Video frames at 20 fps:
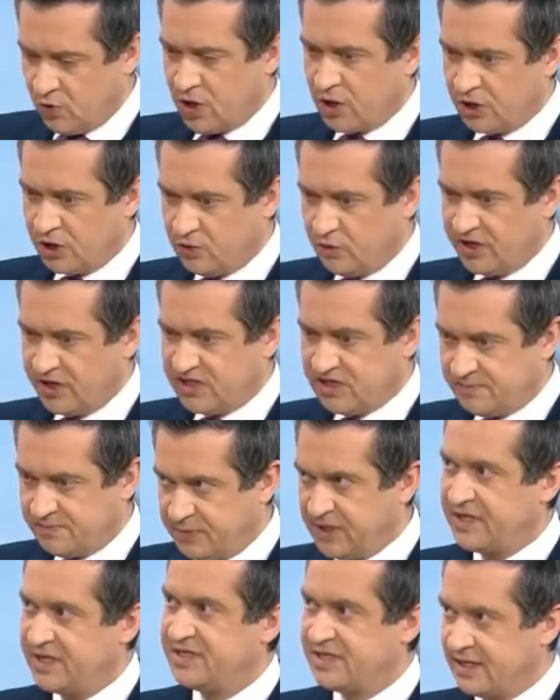who argue
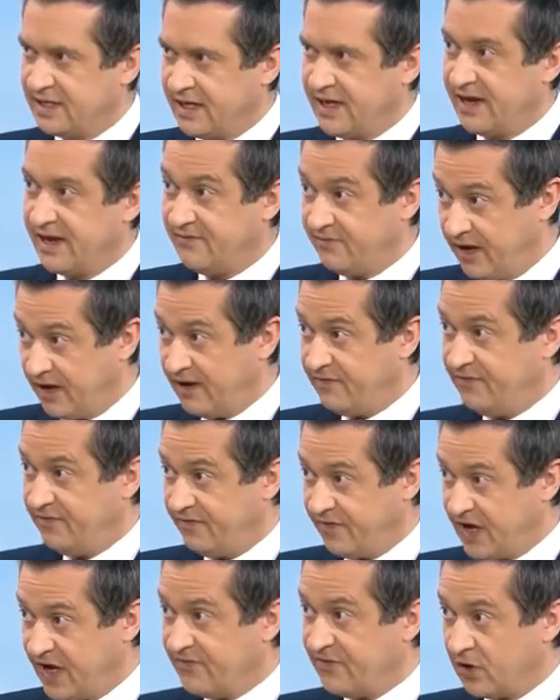explicitly in
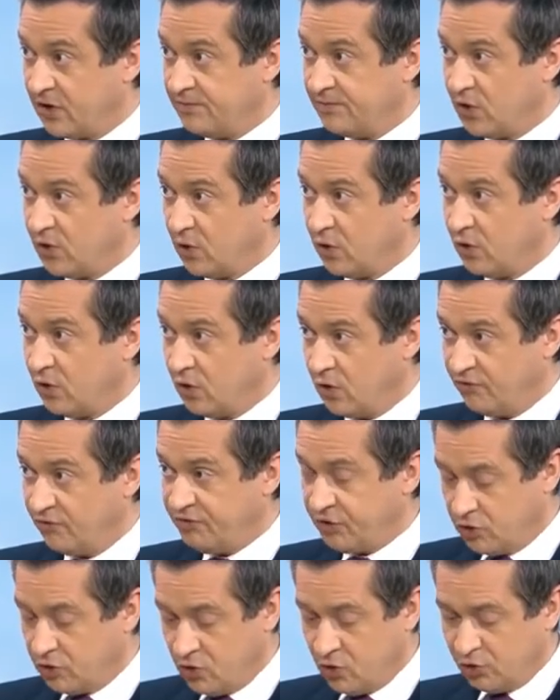favour
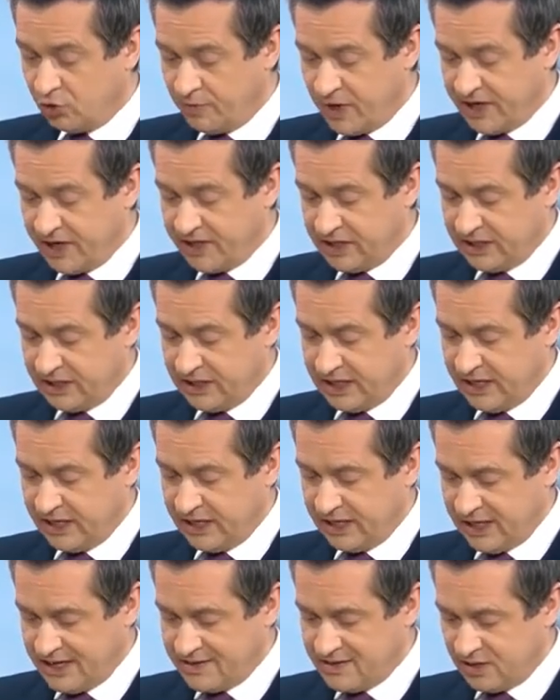of the coke mine
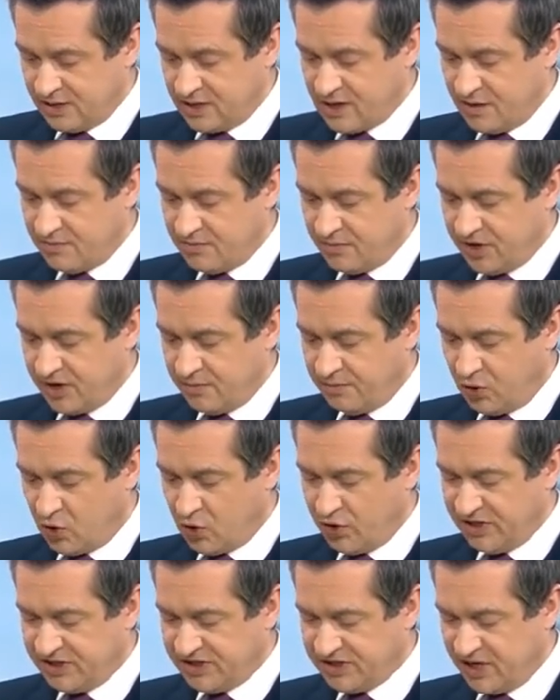in Cumbria
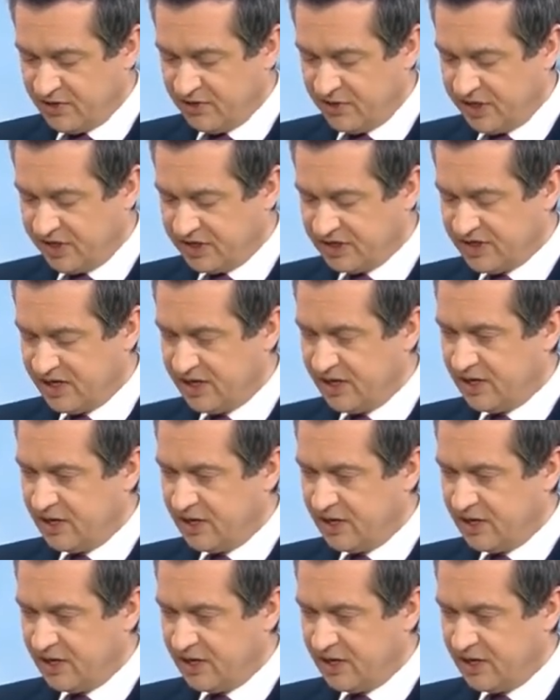point out that it's